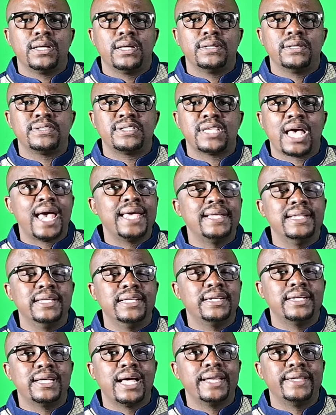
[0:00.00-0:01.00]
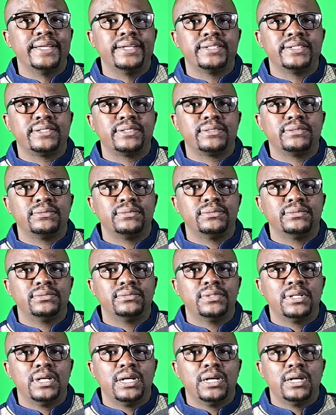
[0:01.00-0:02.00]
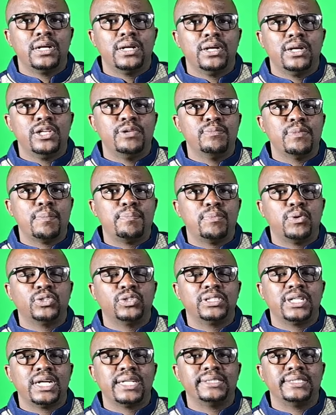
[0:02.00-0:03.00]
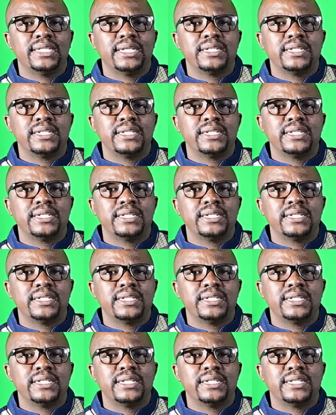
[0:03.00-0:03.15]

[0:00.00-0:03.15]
is highly regarded in my podcast,